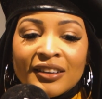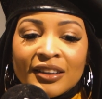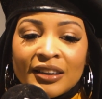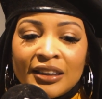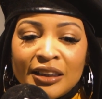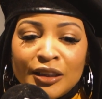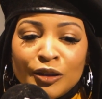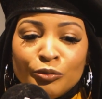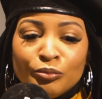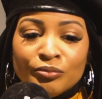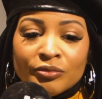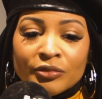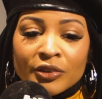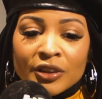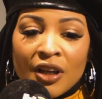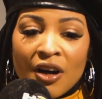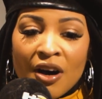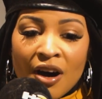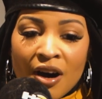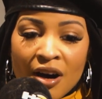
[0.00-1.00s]
um,
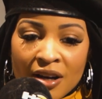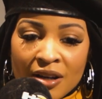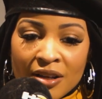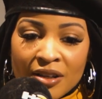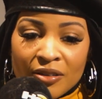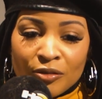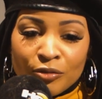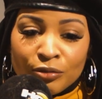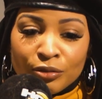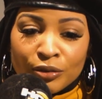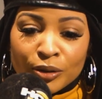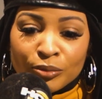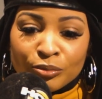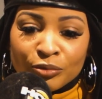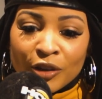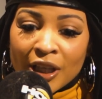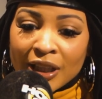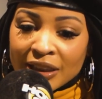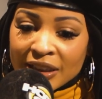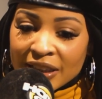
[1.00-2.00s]
Law from
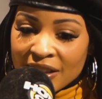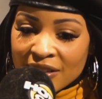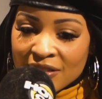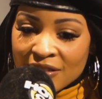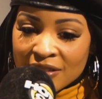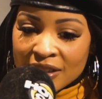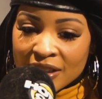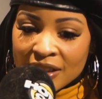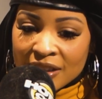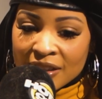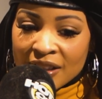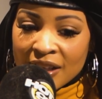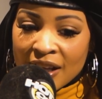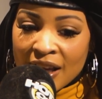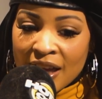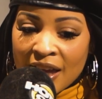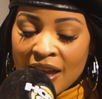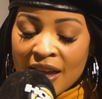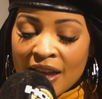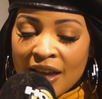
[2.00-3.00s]
Roc Nation.
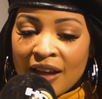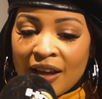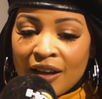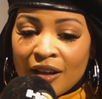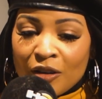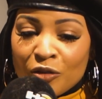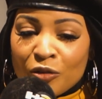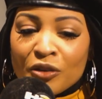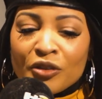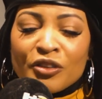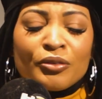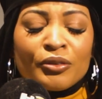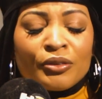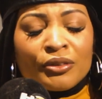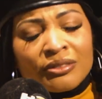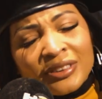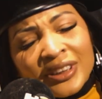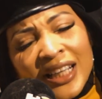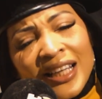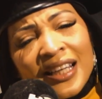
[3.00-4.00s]
Okay. Or
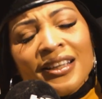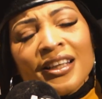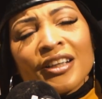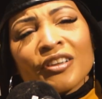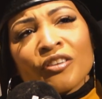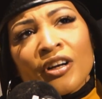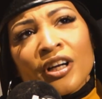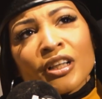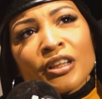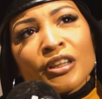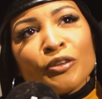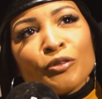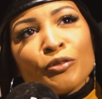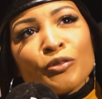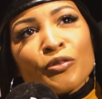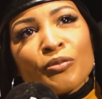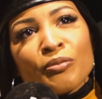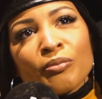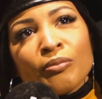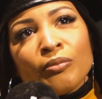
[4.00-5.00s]
Jay Electronica
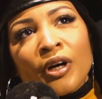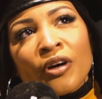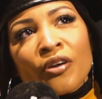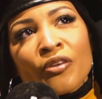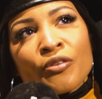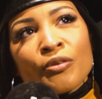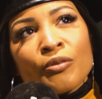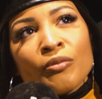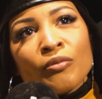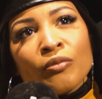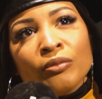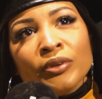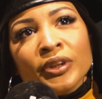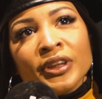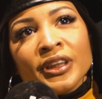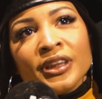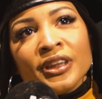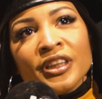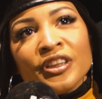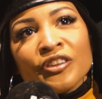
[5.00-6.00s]
was also
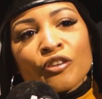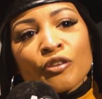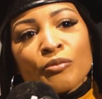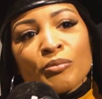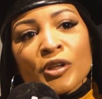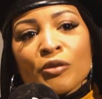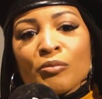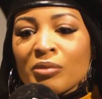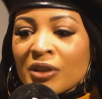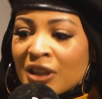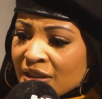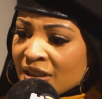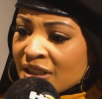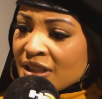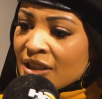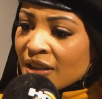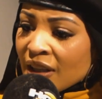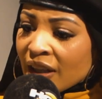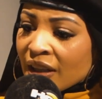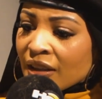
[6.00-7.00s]
really instrumental because he,
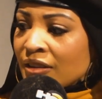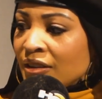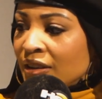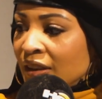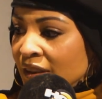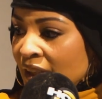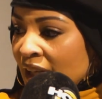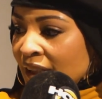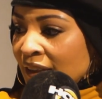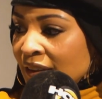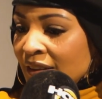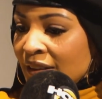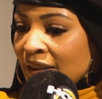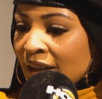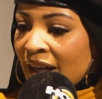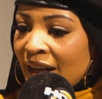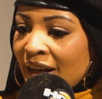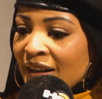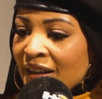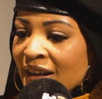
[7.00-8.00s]
like, connected
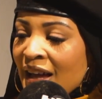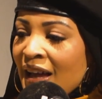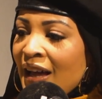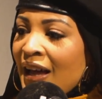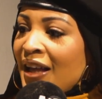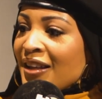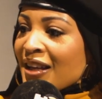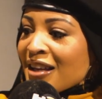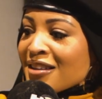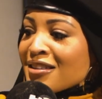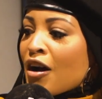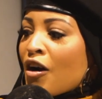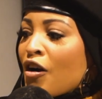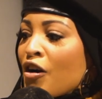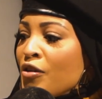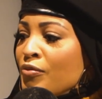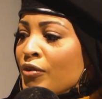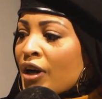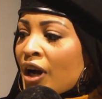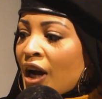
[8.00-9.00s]
that. And that's how I
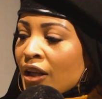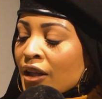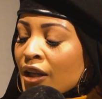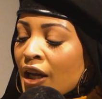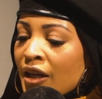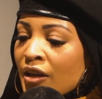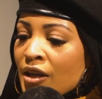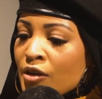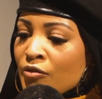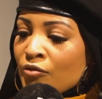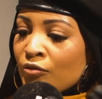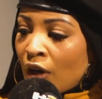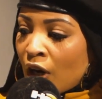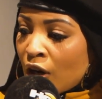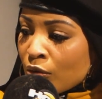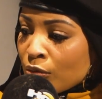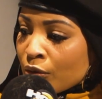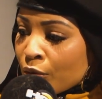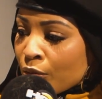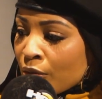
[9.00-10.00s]
even got, like,
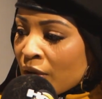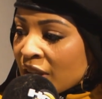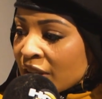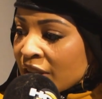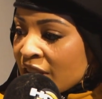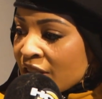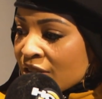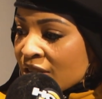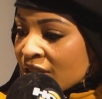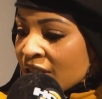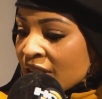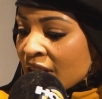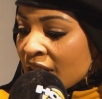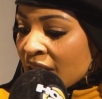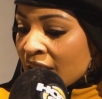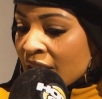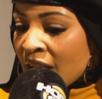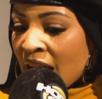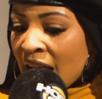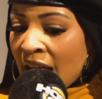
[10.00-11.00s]
involved with Roc Nation.
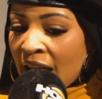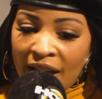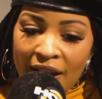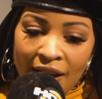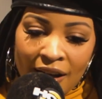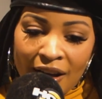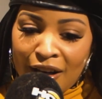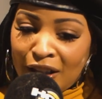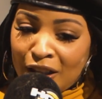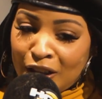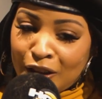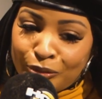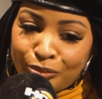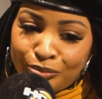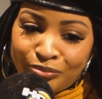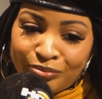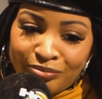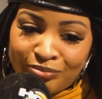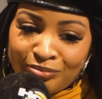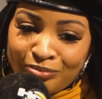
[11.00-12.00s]
And,
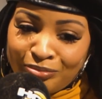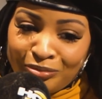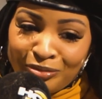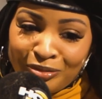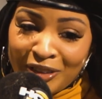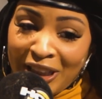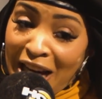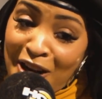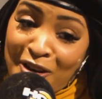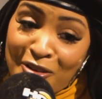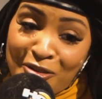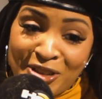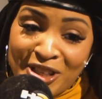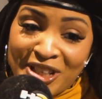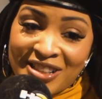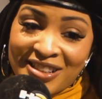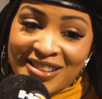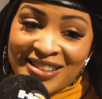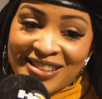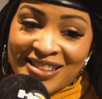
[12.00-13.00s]
um, yeah,
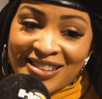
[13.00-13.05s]
we